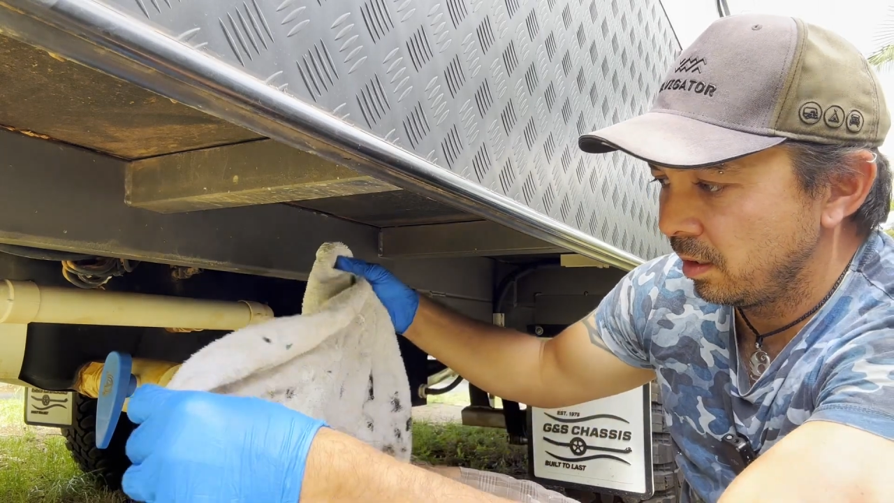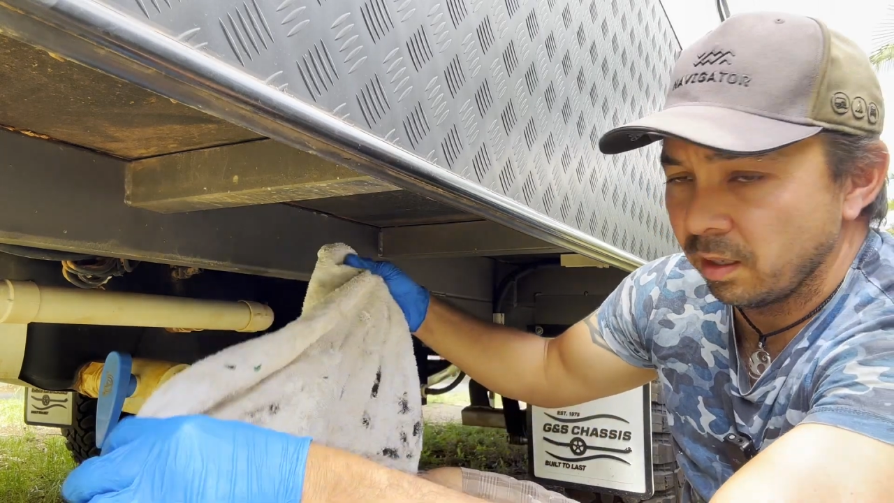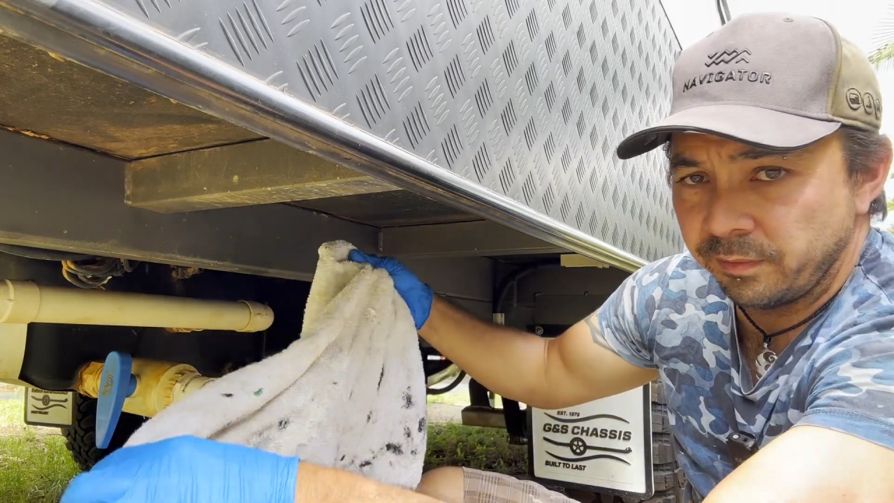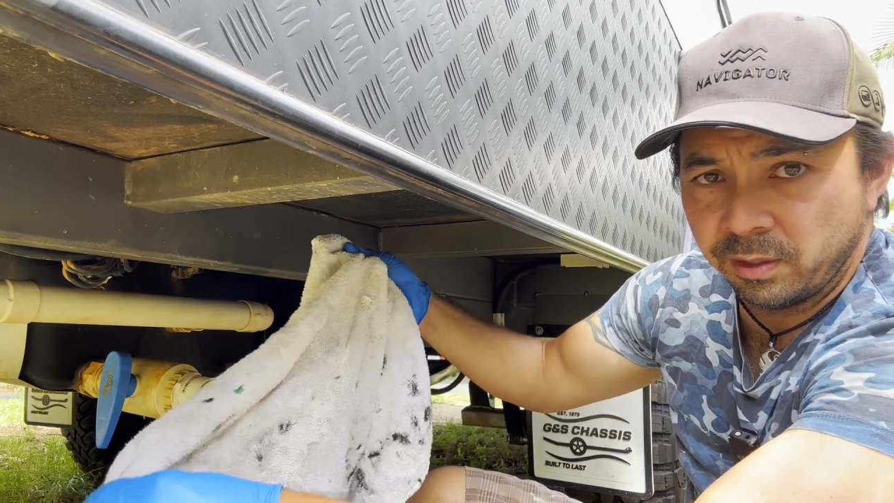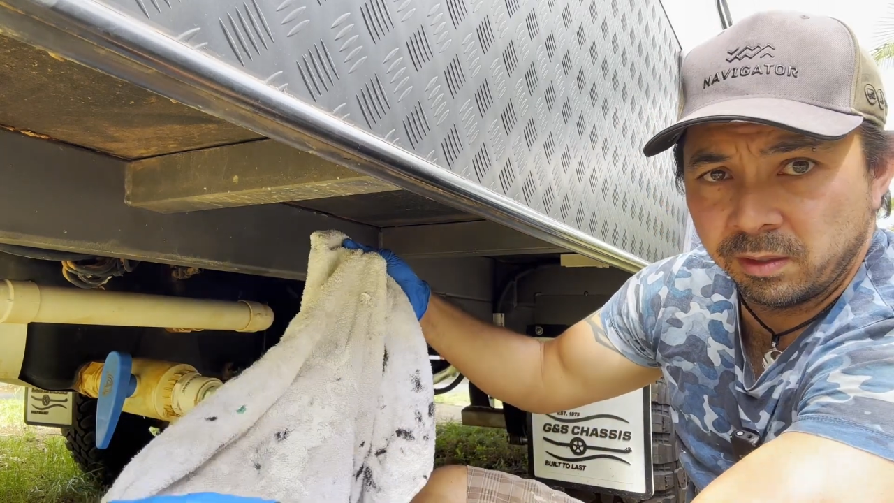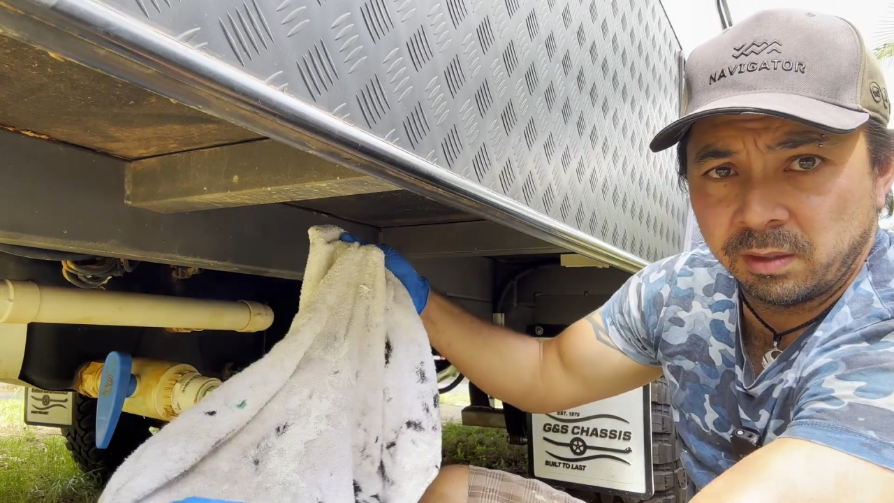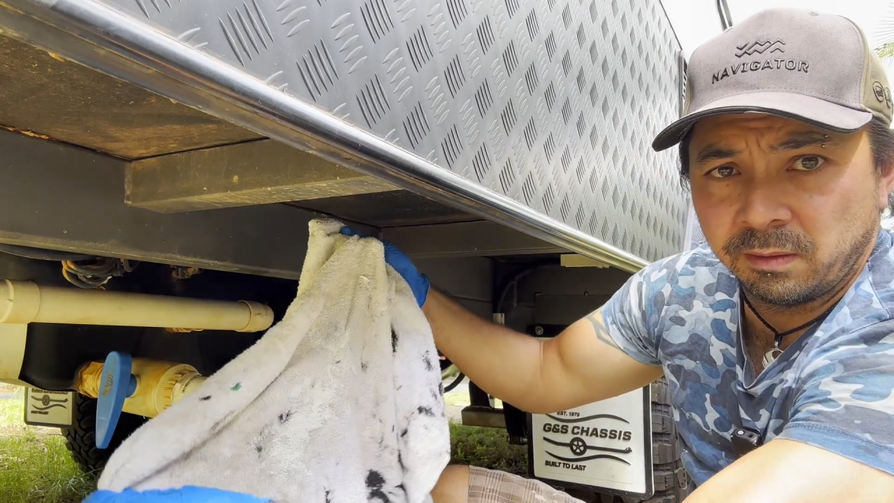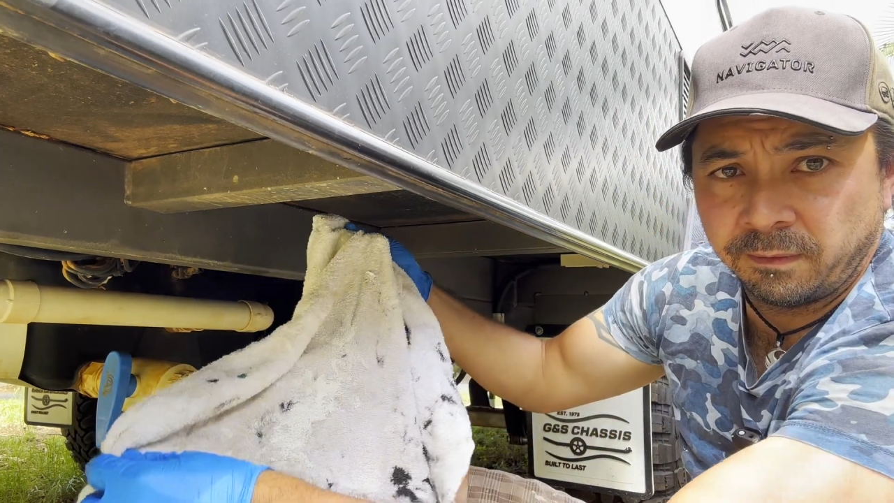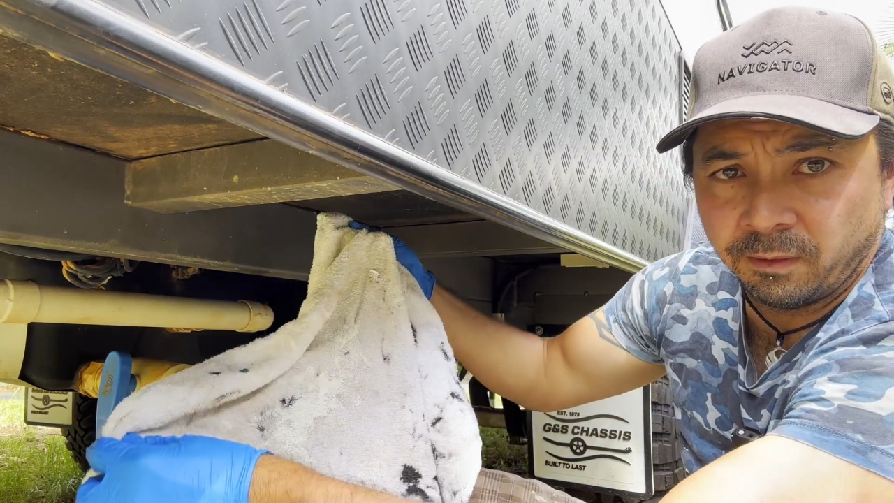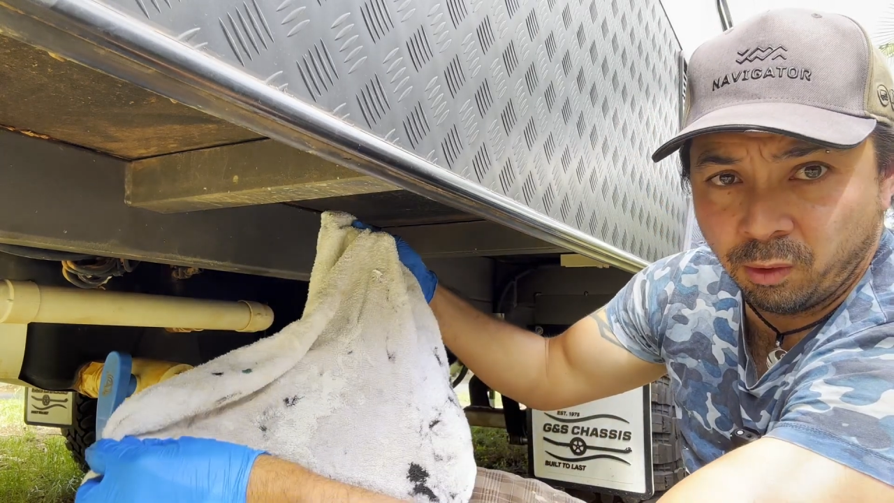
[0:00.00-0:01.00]
I've used
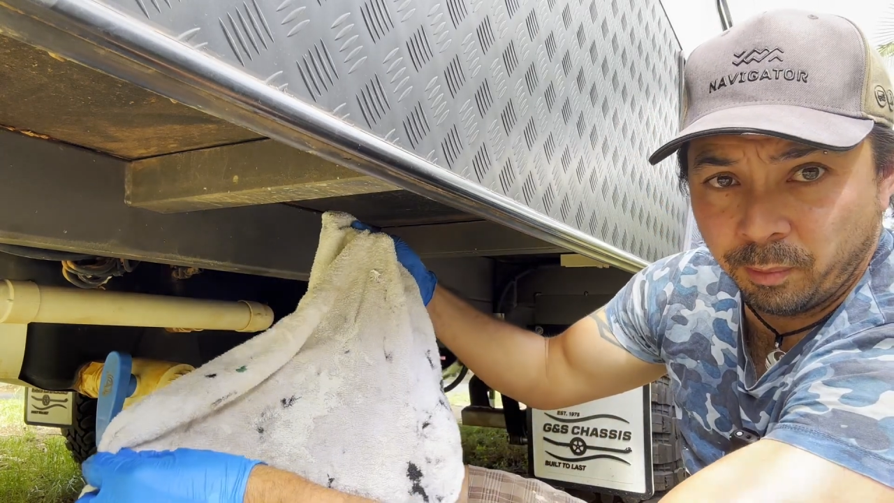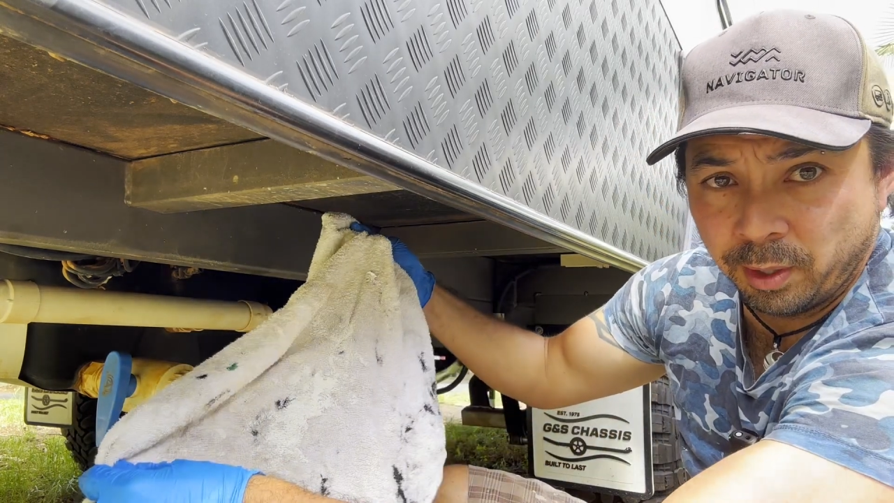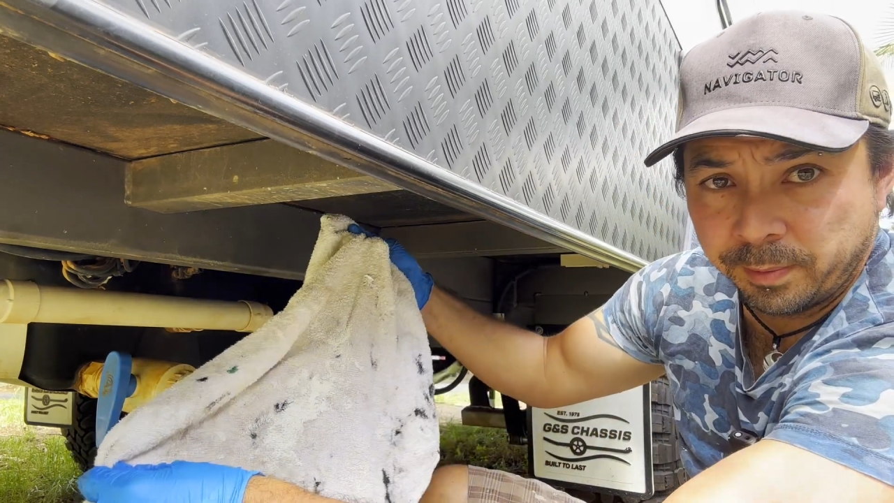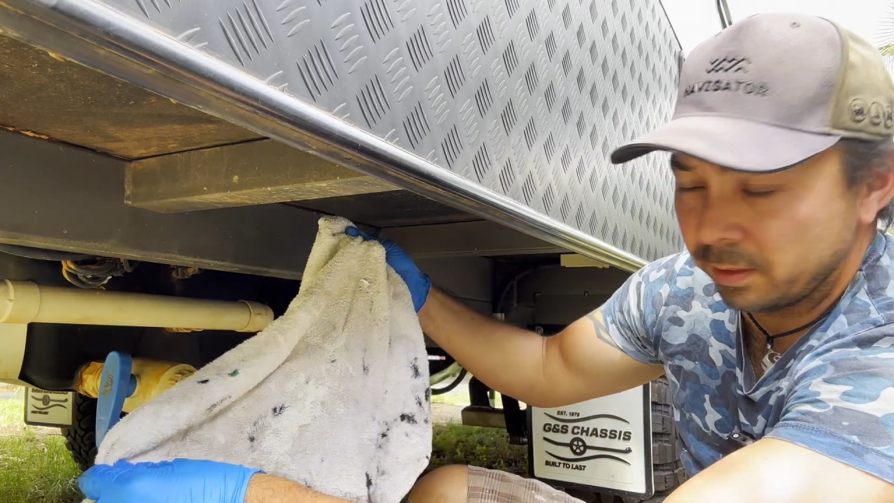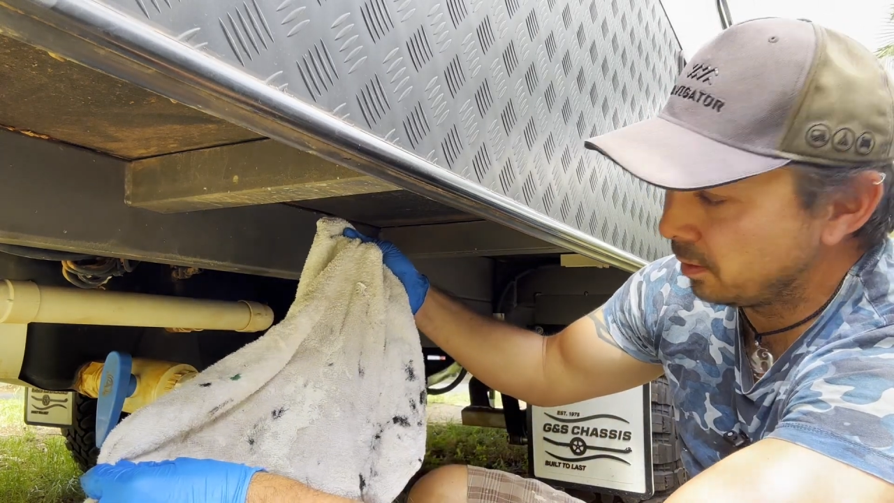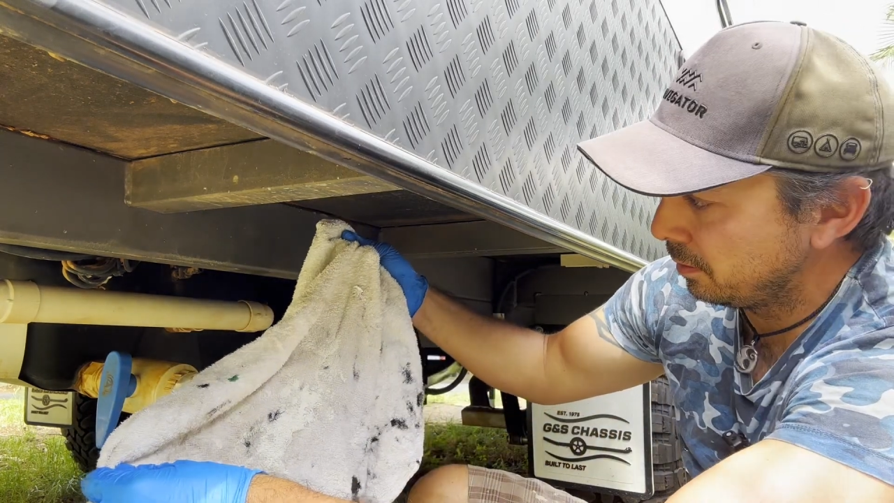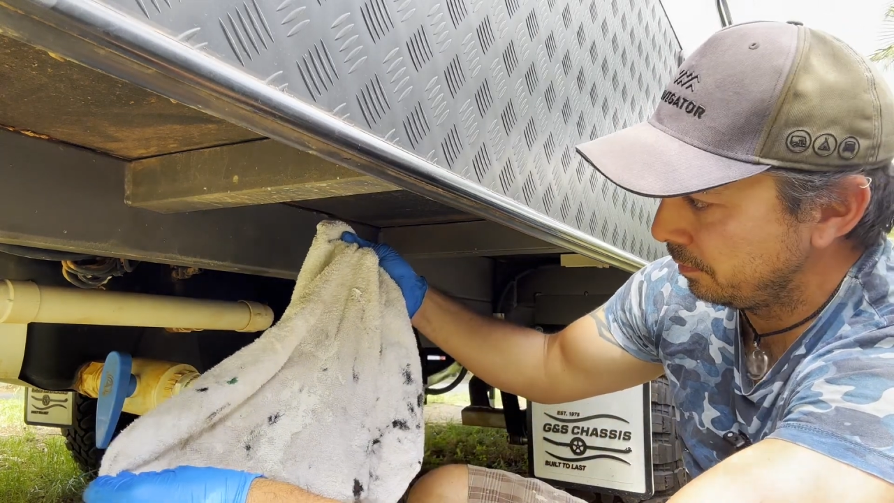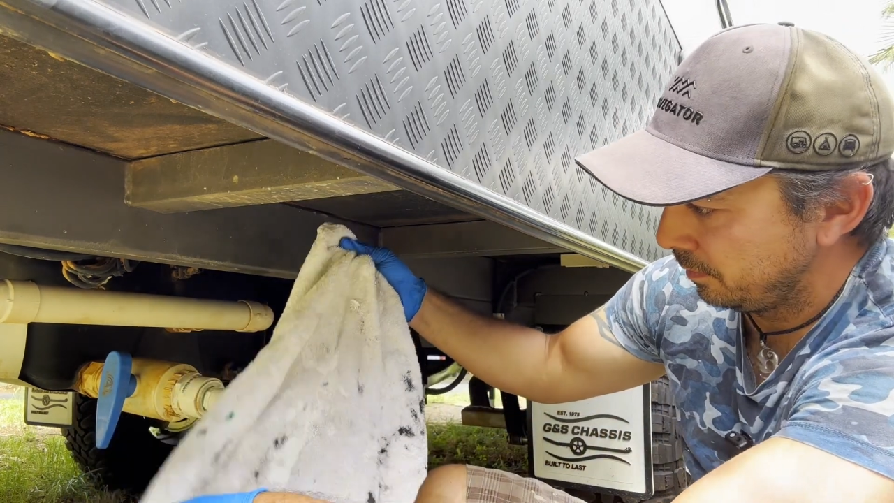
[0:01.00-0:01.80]
for all purposes.